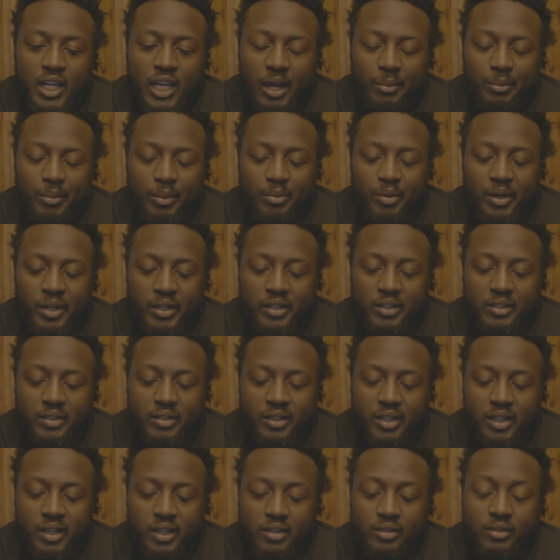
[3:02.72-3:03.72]
I'm gonna break this
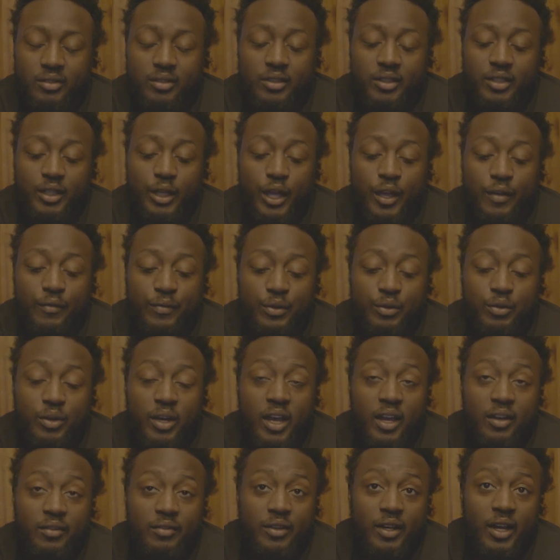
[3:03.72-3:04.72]
down. If you
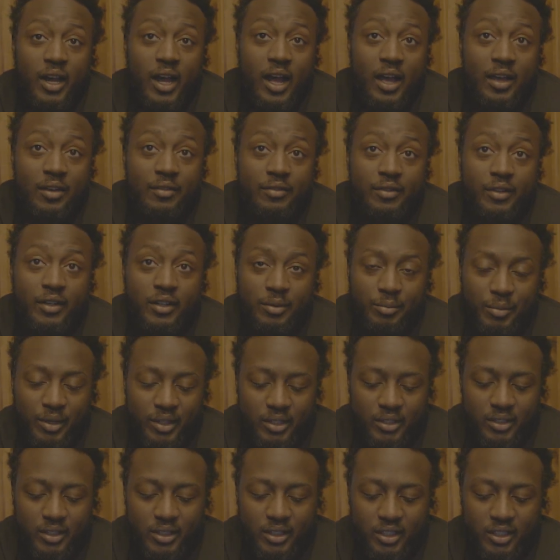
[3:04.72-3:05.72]
have an iPhone, I'm
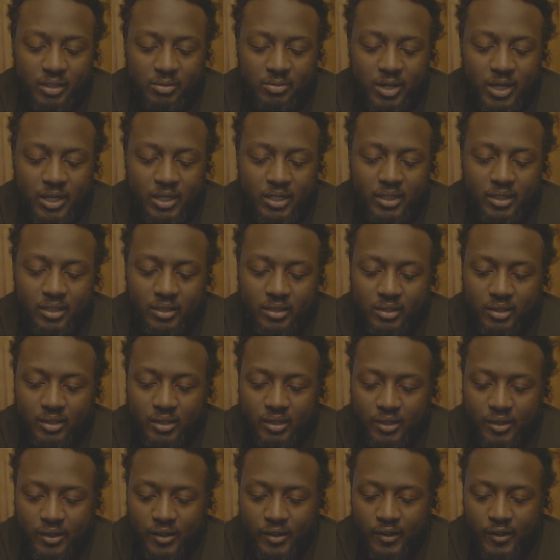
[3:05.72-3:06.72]
about to look it up right now.
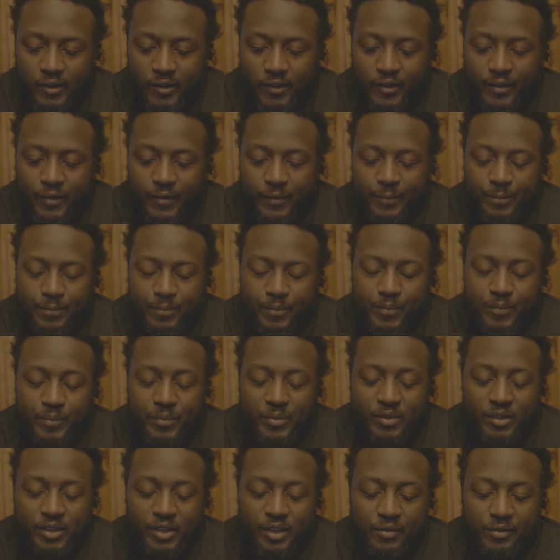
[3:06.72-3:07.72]

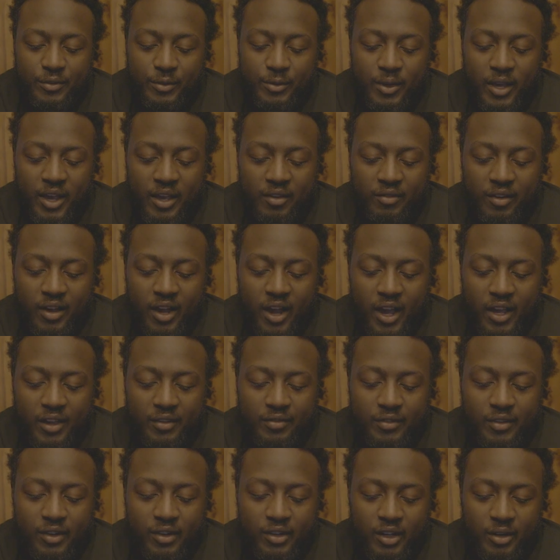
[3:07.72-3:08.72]
If you have an
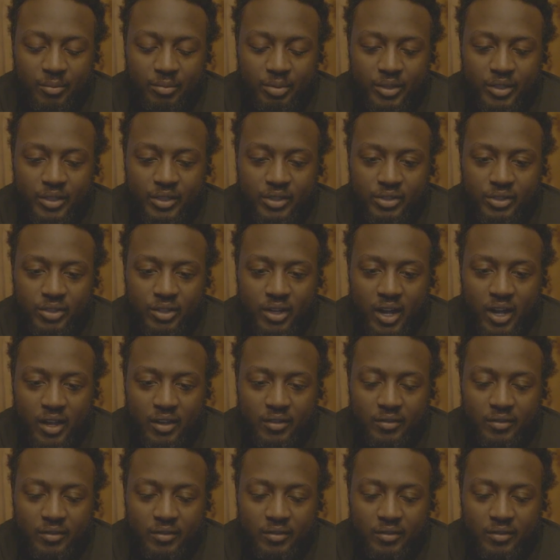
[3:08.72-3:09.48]
iPhone, I'm pretty sure